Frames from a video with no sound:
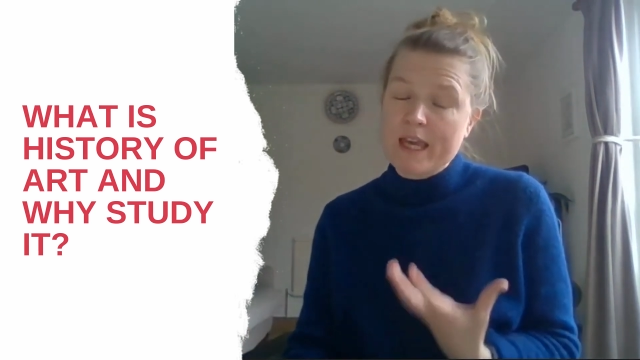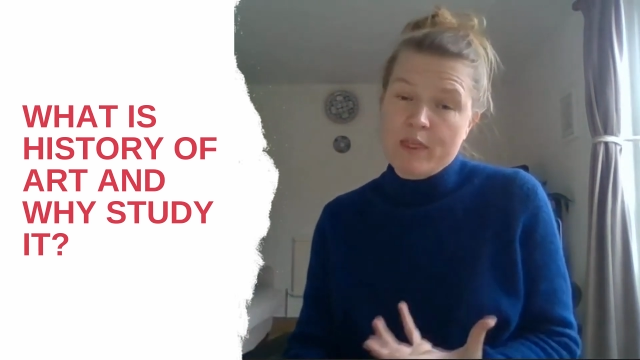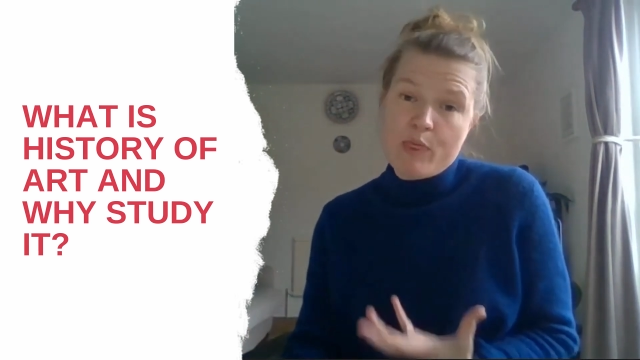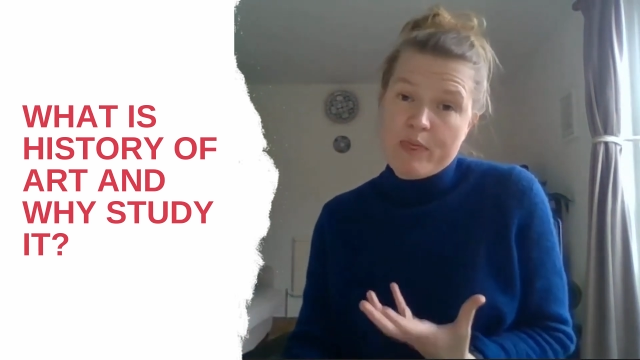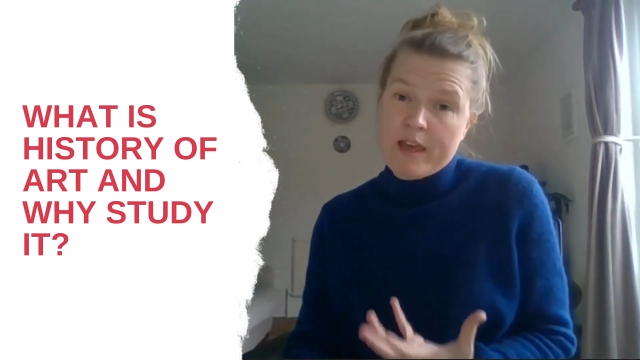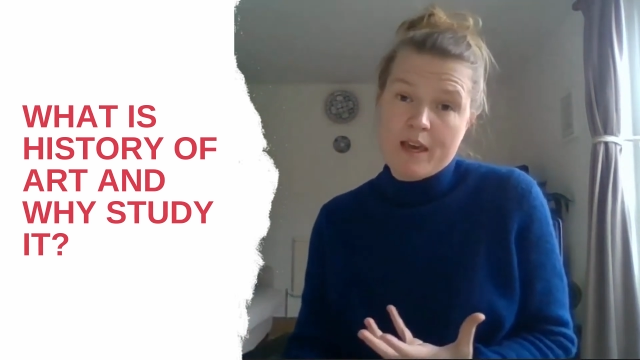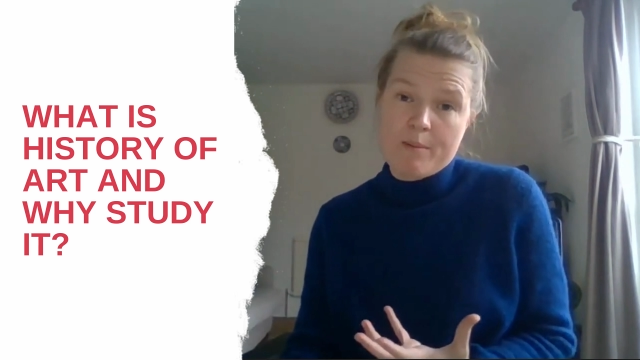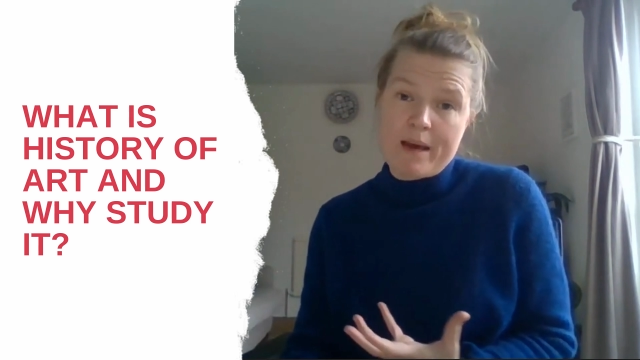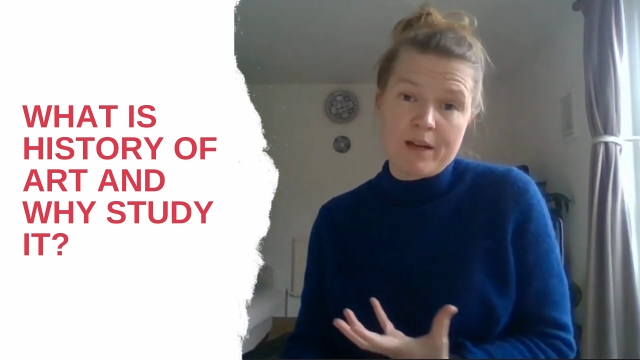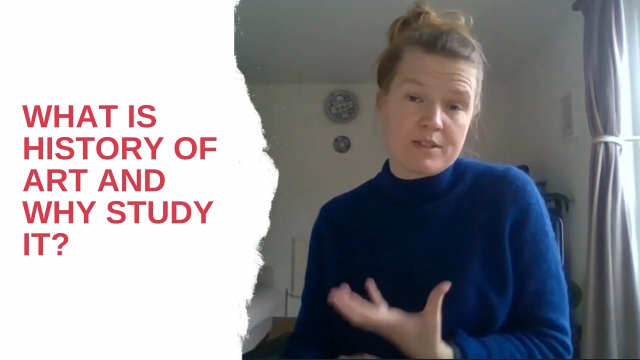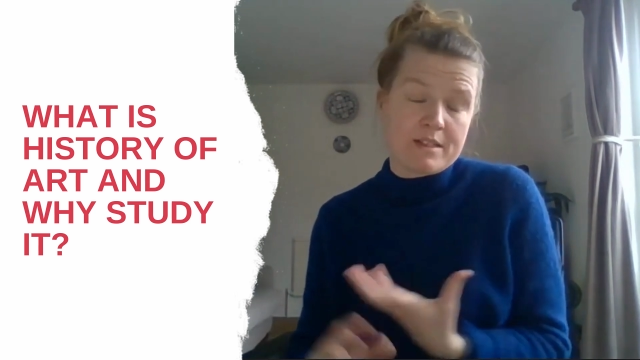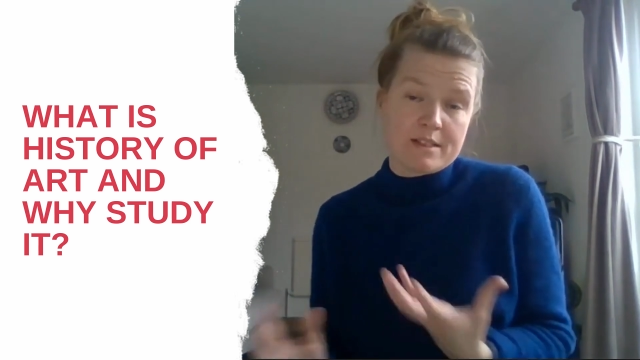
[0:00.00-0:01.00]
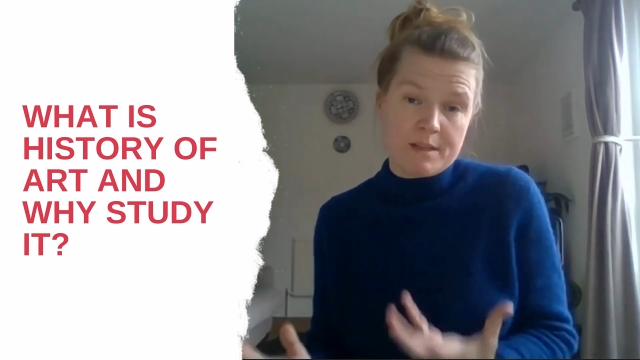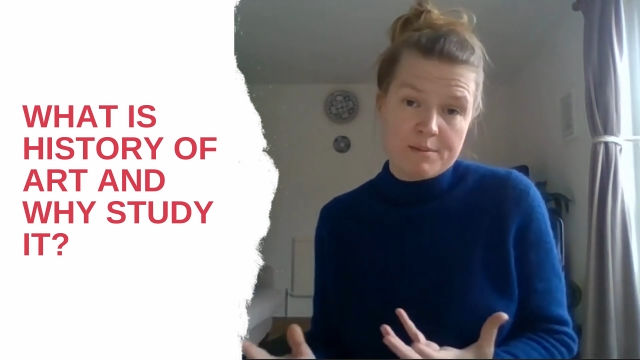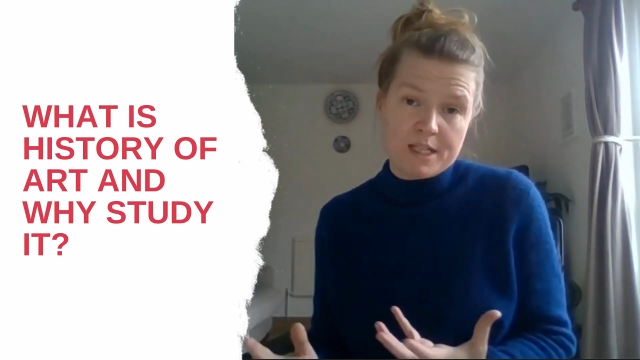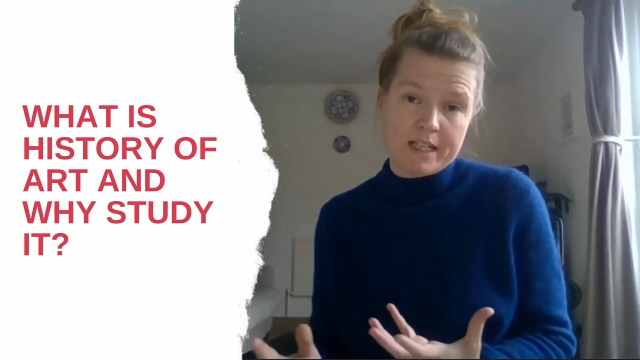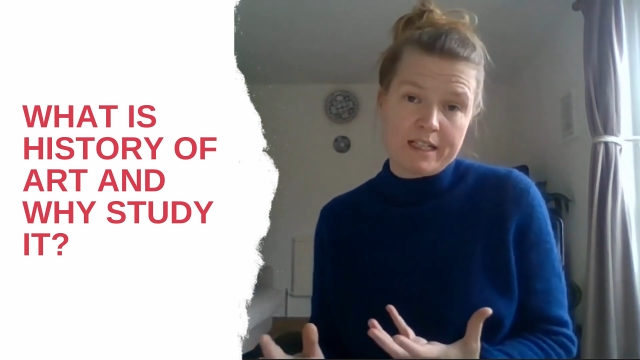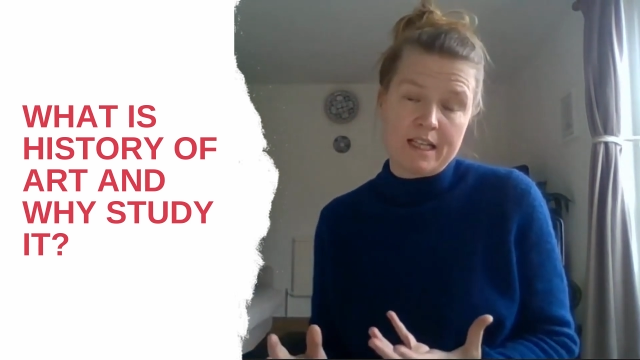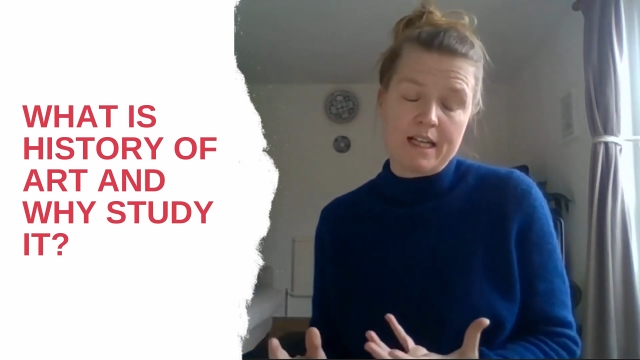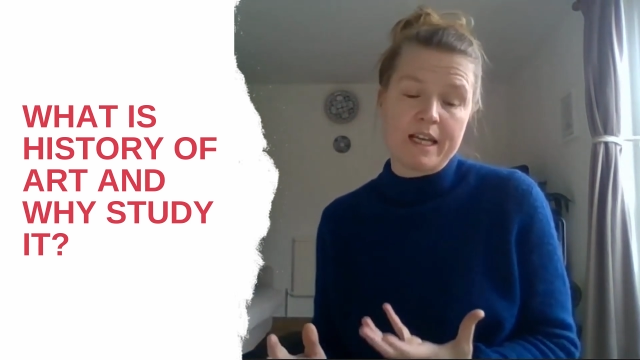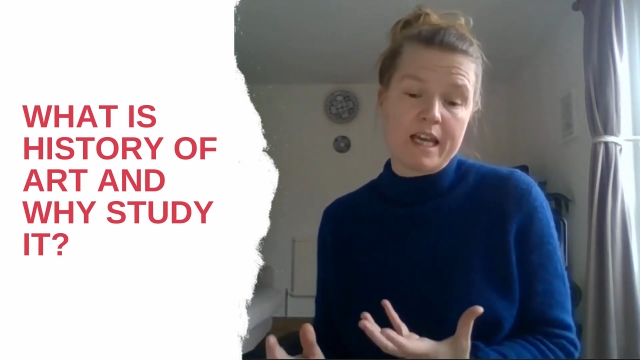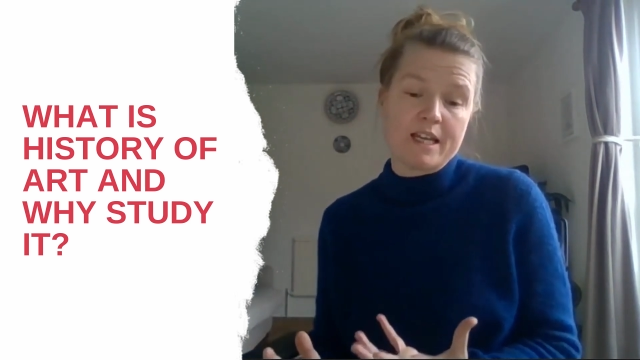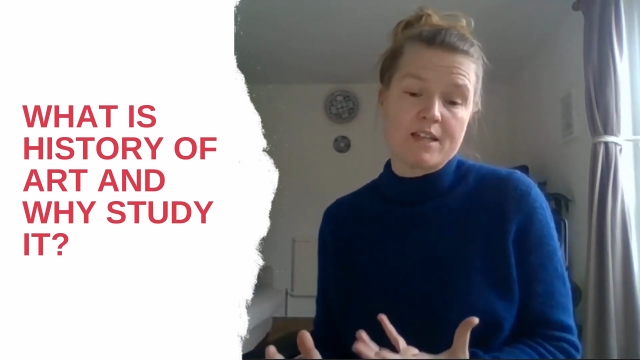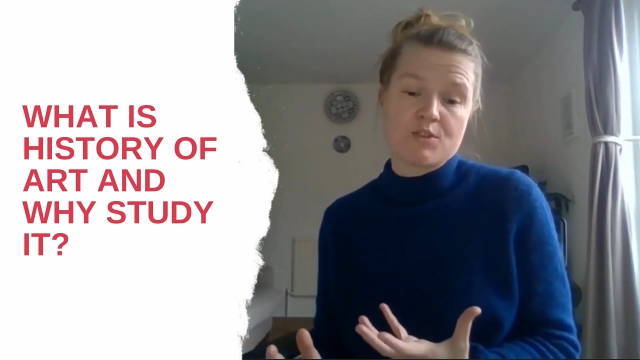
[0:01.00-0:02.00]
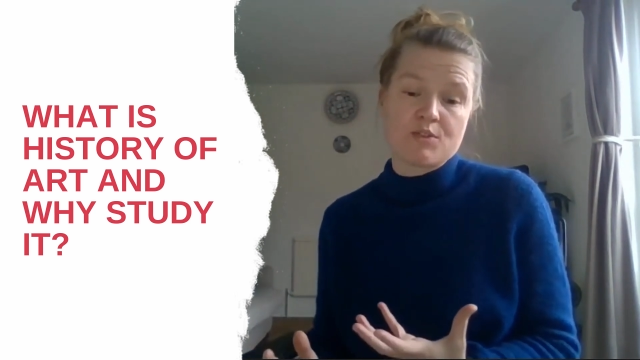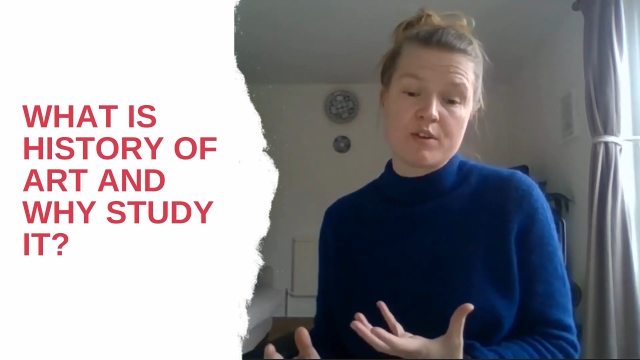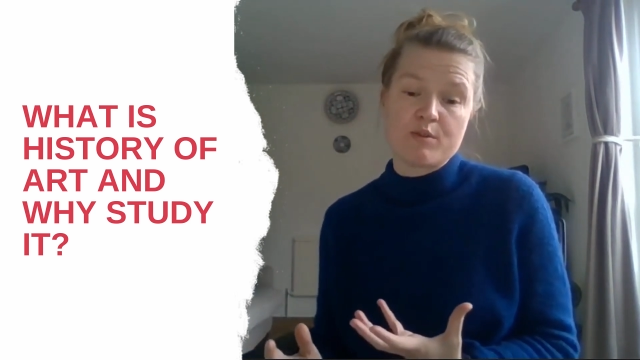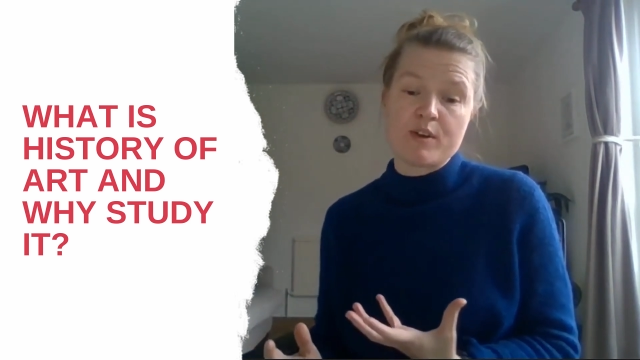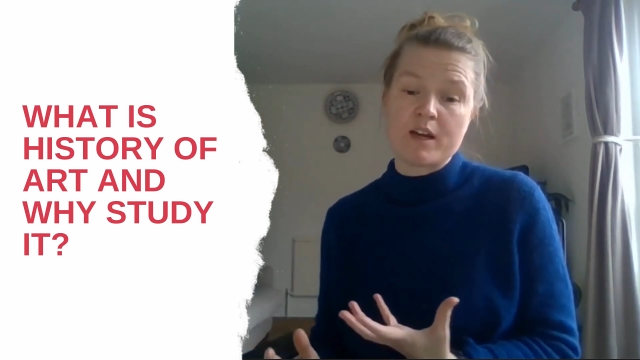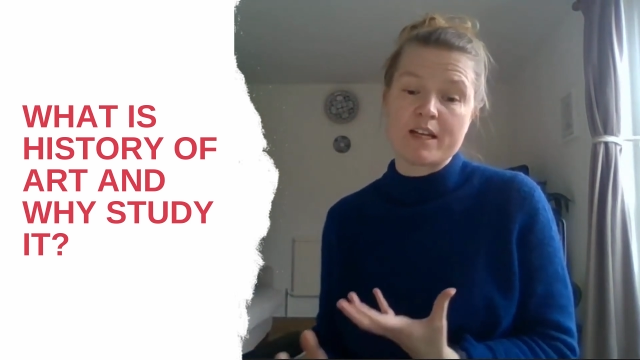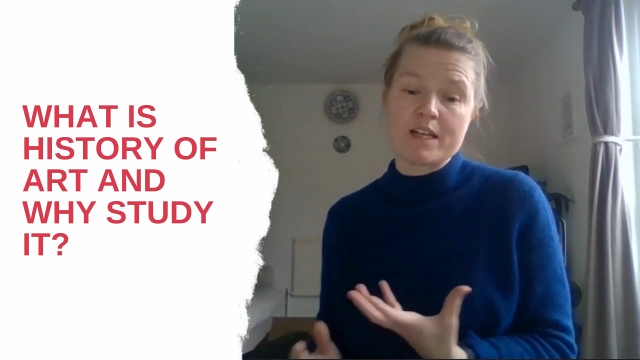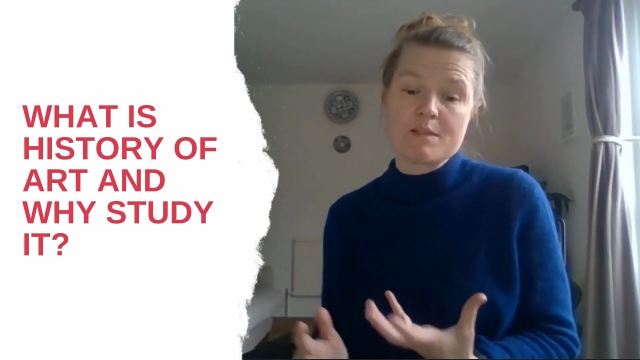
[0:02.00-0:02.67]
we can think about a subject like history of art